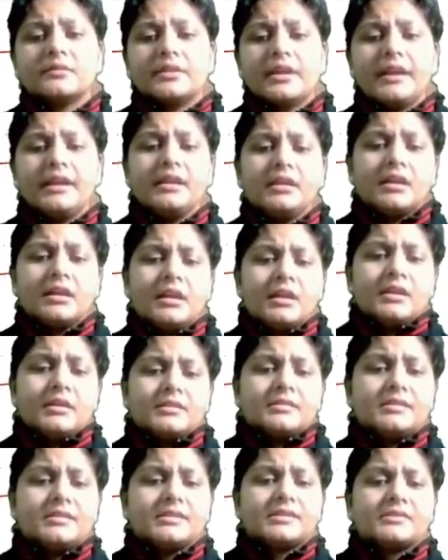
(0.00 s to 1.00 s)
right?
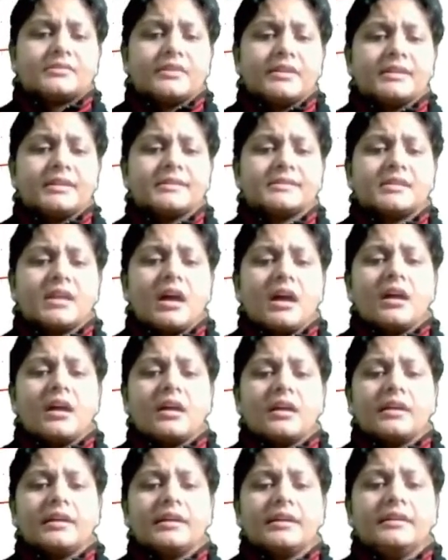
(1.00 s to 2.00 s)
This one is the
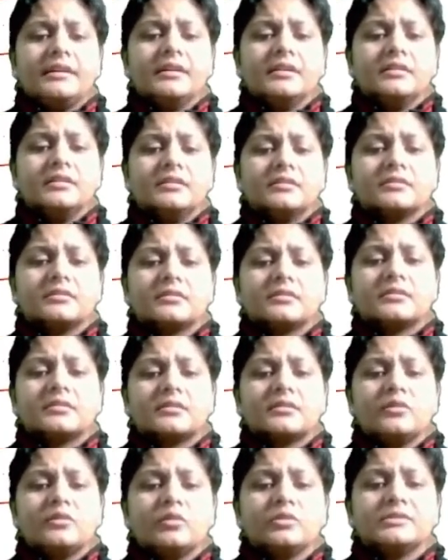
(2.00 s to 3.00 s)
hidden,
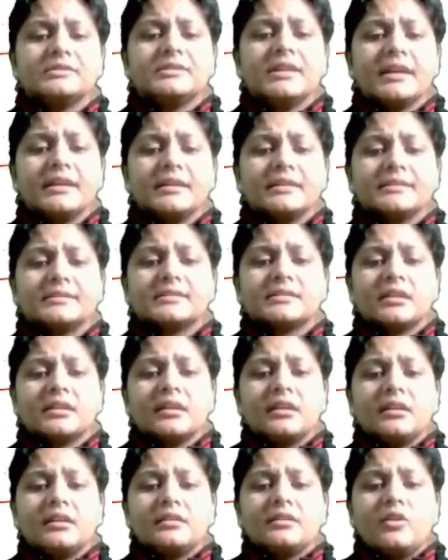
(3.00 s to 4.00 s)
closed, that is,
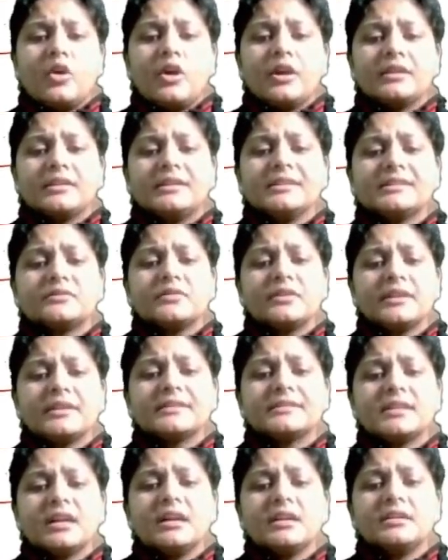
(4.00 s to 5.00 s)
but this one
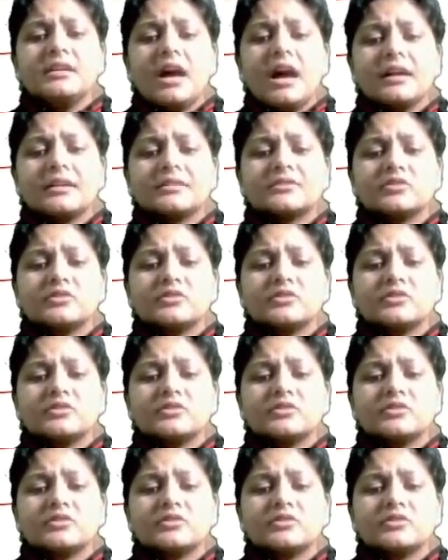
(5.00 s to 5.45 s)
is the dark.